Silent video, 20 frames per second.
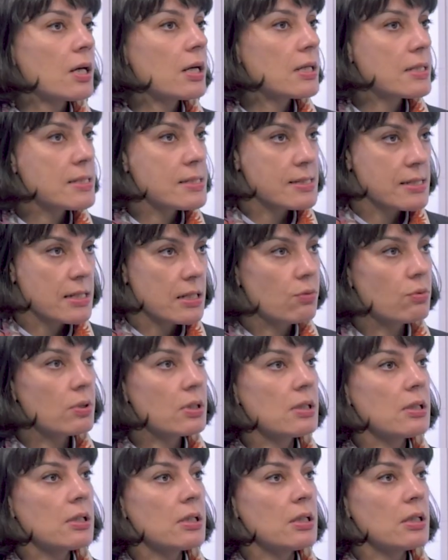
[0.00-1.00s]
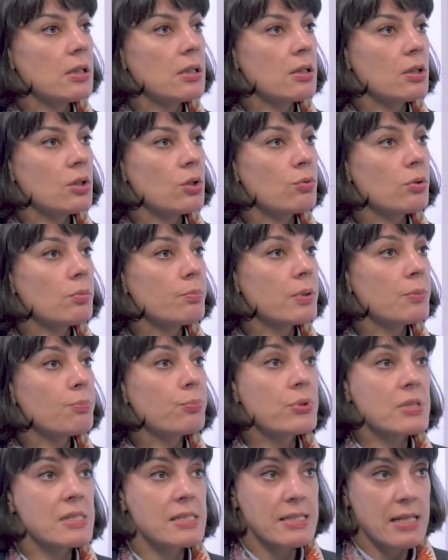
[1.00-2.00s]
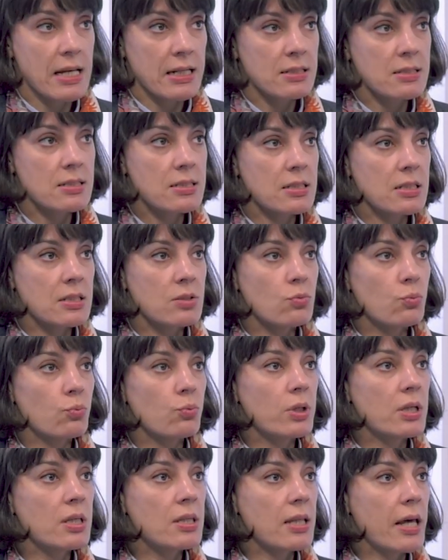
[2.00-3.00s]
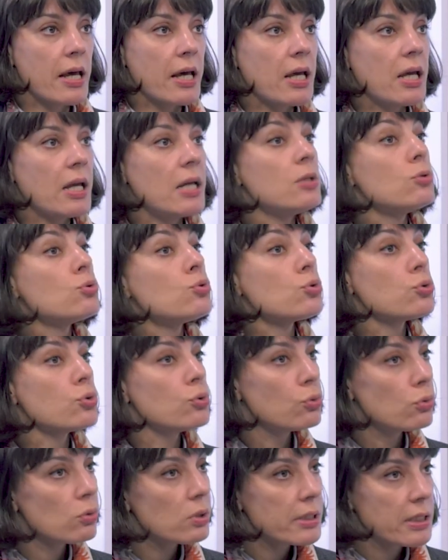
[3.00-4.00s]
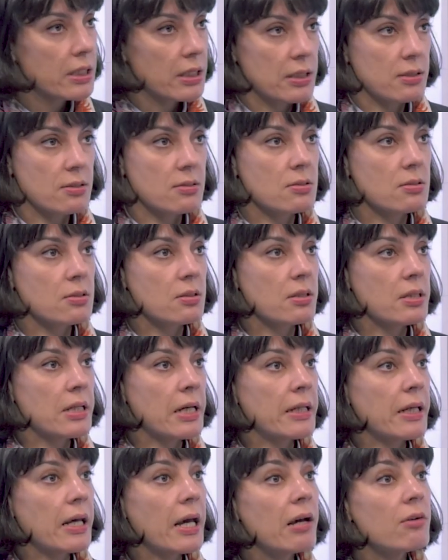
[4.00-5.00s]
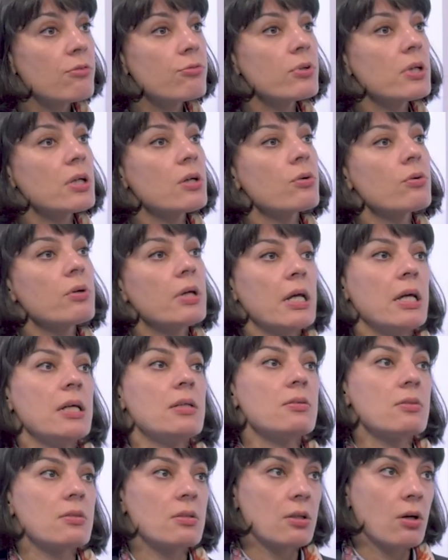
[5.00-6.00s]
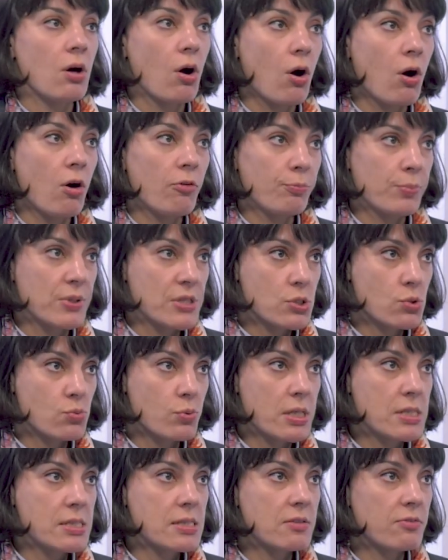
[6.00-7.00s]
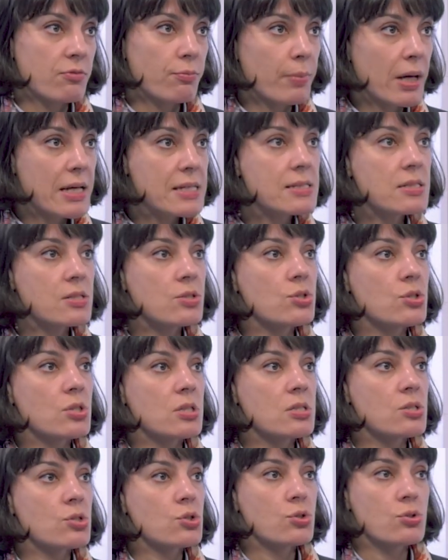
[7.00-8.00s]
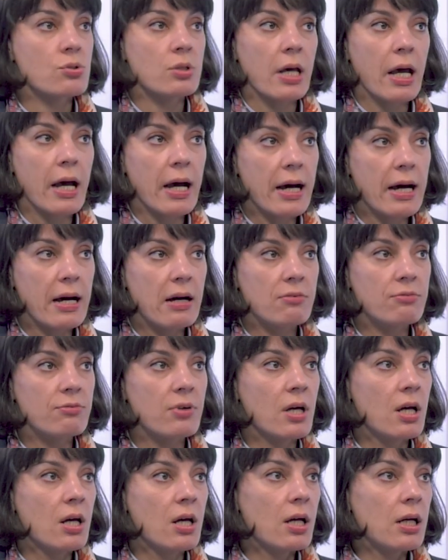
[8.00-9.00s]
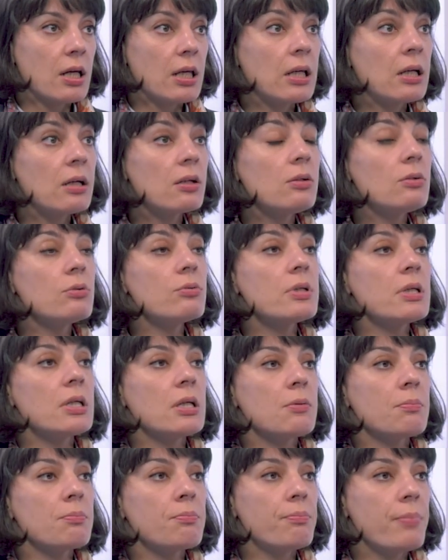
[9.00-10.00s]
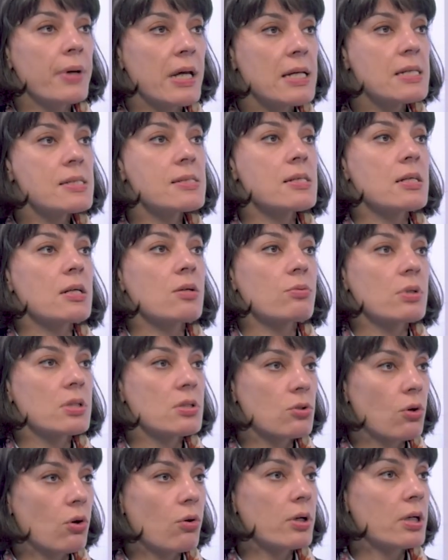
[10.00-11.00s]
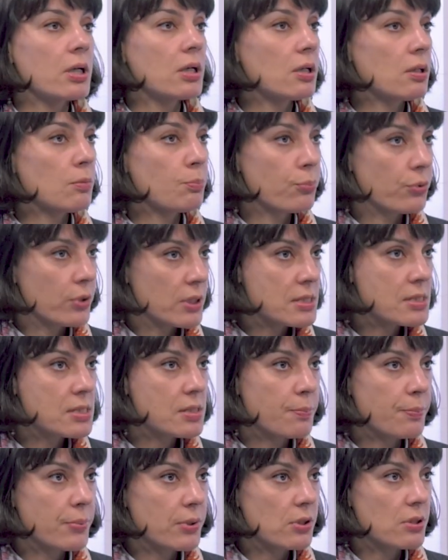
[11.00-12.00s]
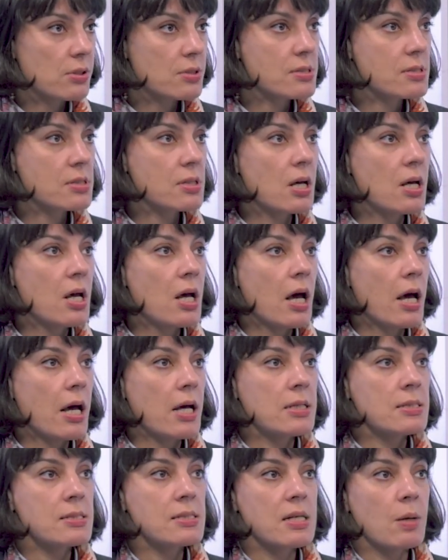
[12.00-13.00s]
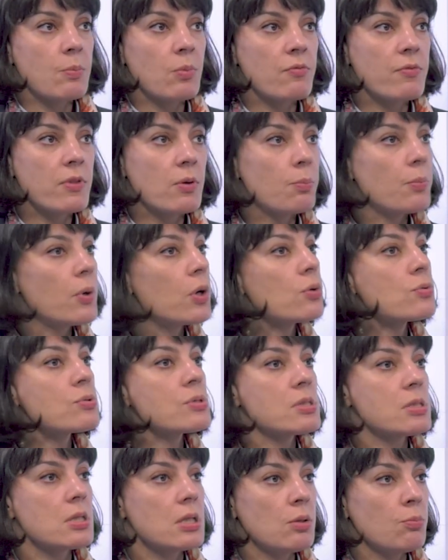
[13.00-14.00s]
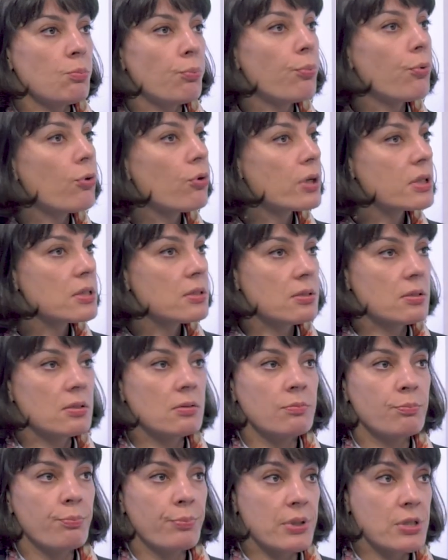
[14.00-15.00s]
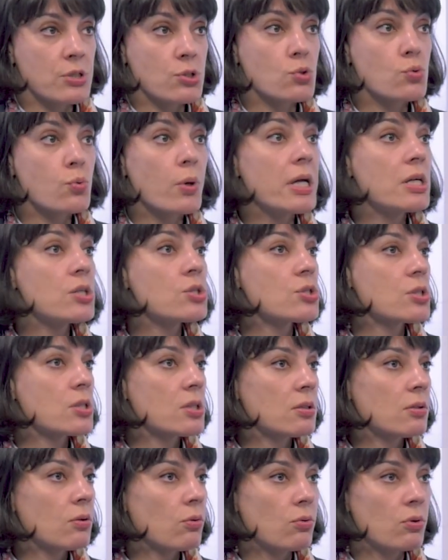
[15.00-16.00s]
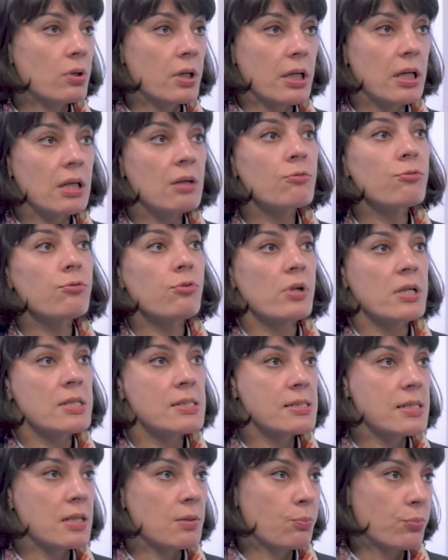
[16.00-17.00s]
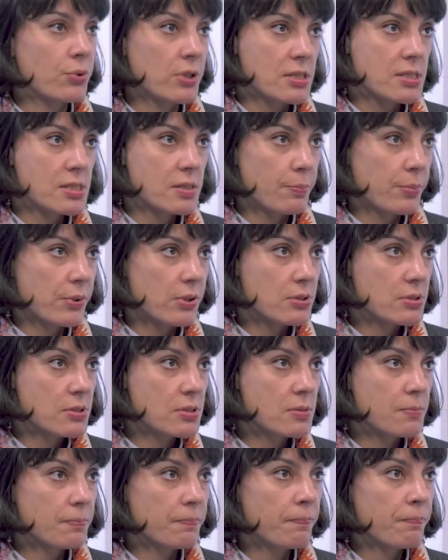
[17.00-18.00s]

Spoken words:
Consequently, you will be presented with a toolkit that every creator of persuasive messages should have, including basic rhetorical principles and some of the most important persuasion or influencing principles.